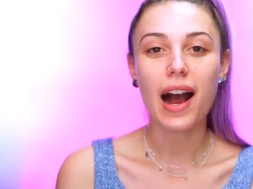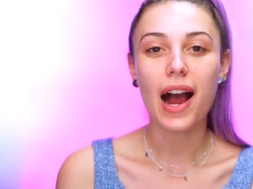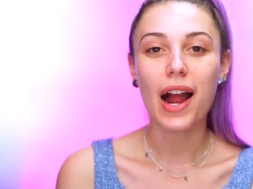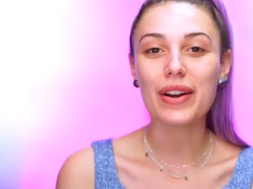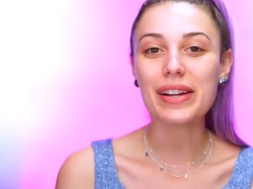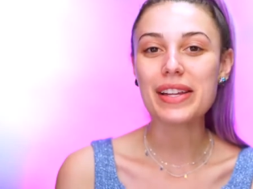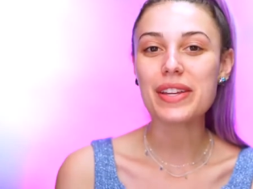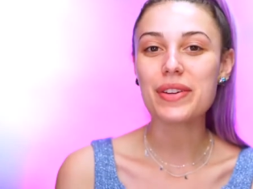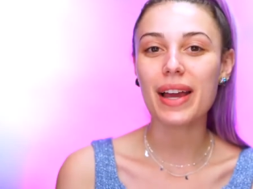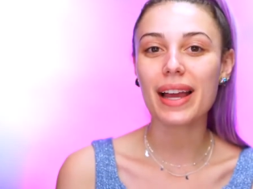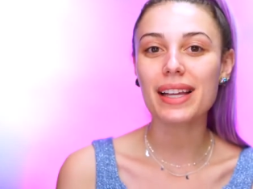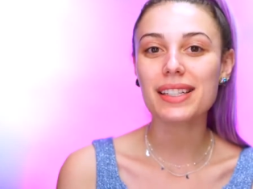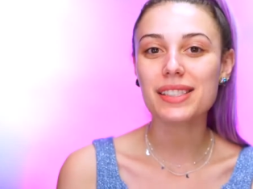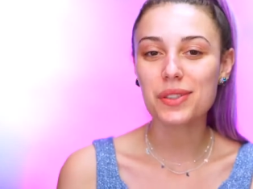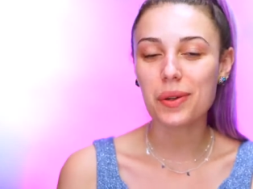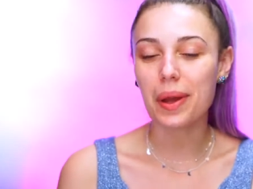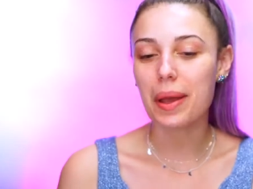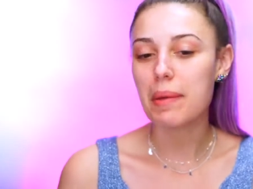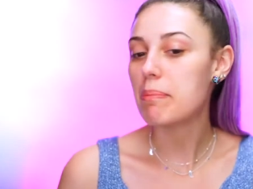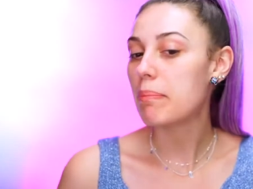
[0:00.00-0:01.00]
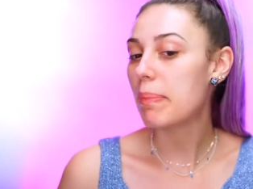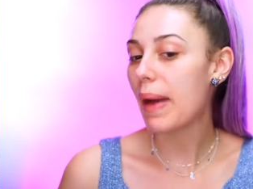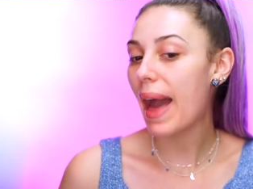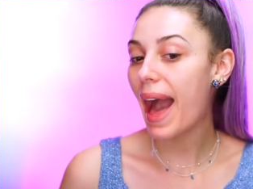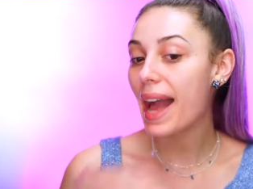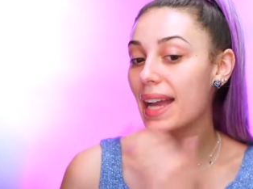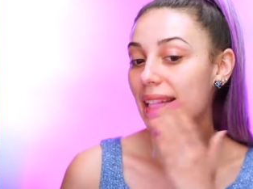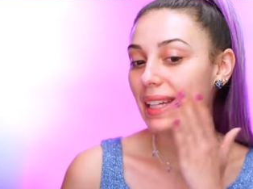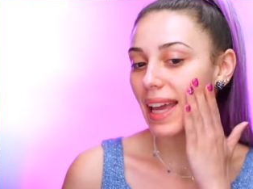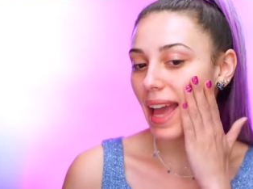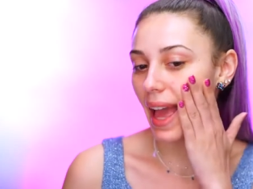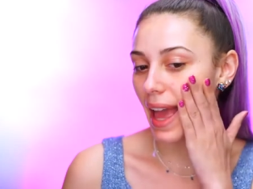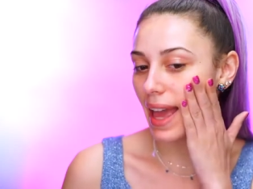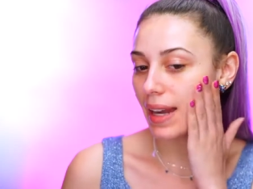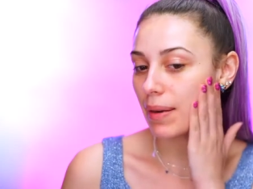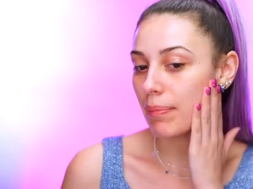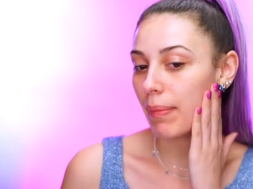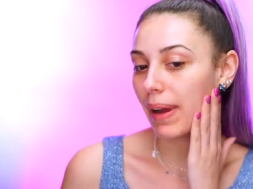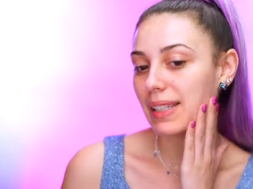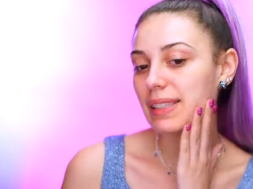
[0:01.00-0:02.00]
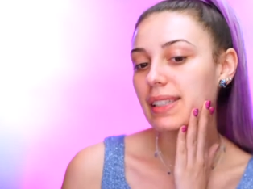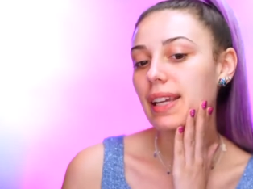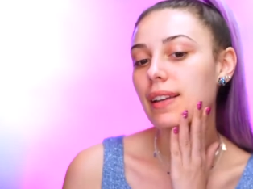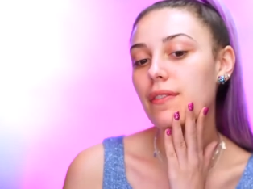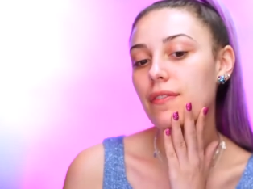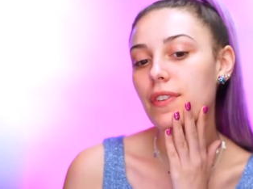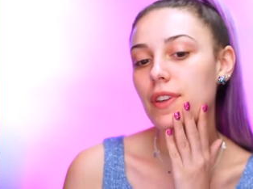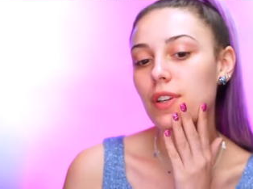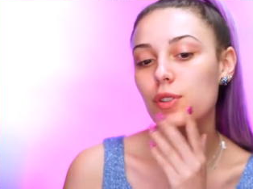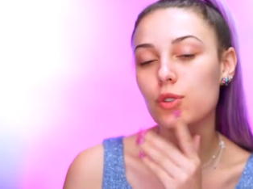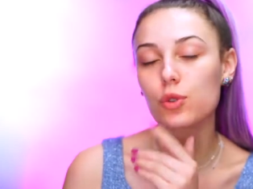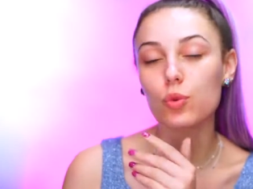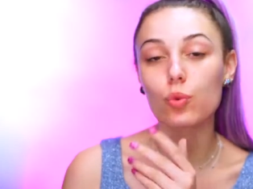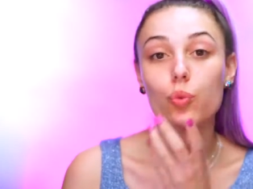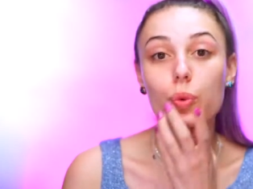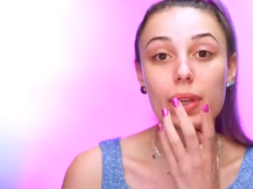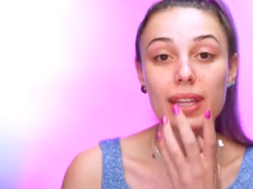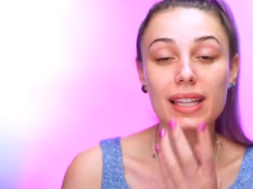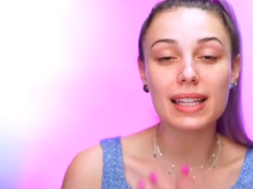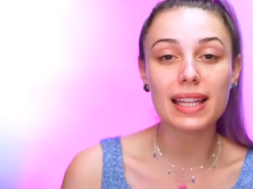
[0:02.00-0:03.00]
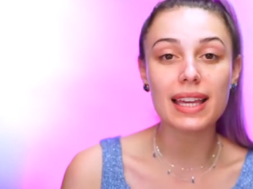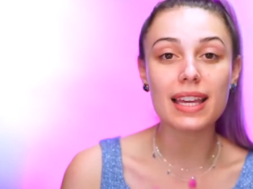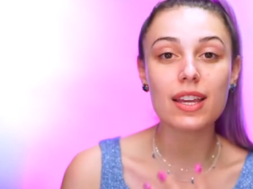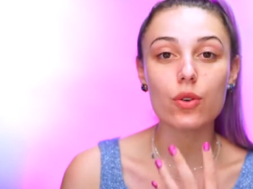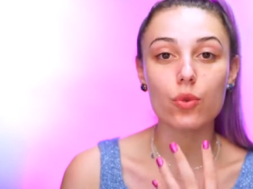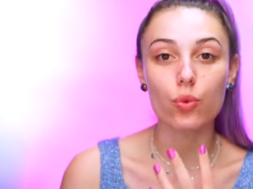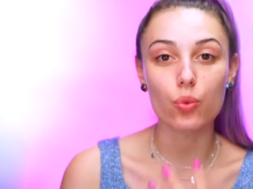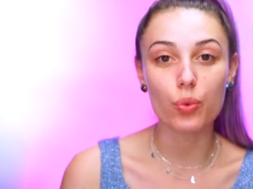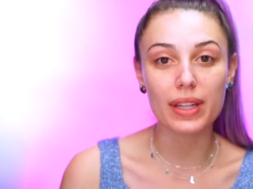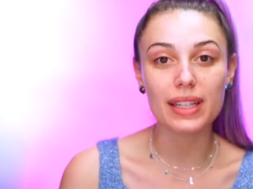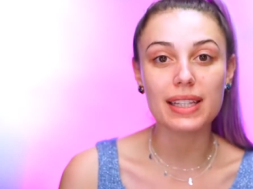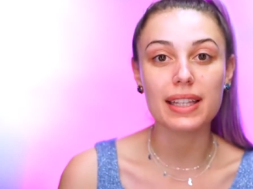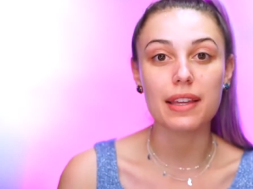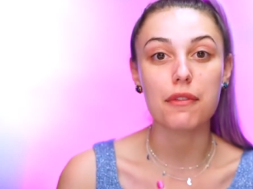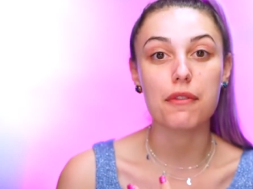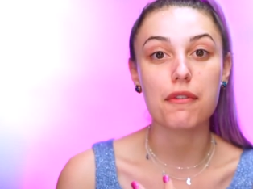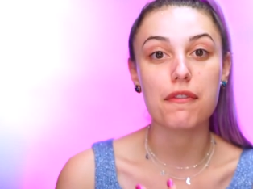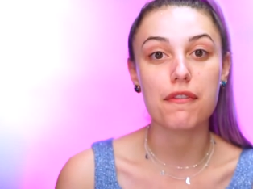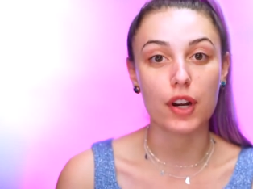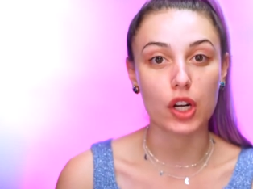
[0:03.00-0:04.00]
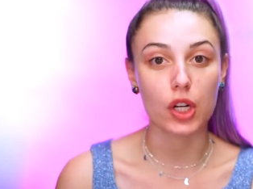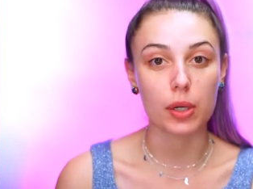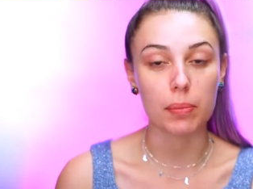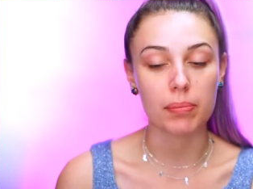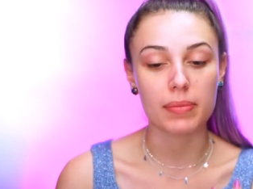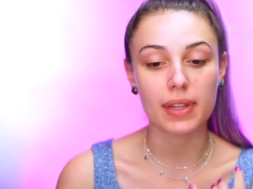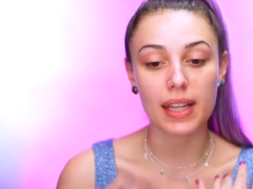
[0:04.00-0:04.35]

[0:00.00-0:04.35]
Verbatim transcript: All right, you guys, so I'm back and my skin feels really, really firm.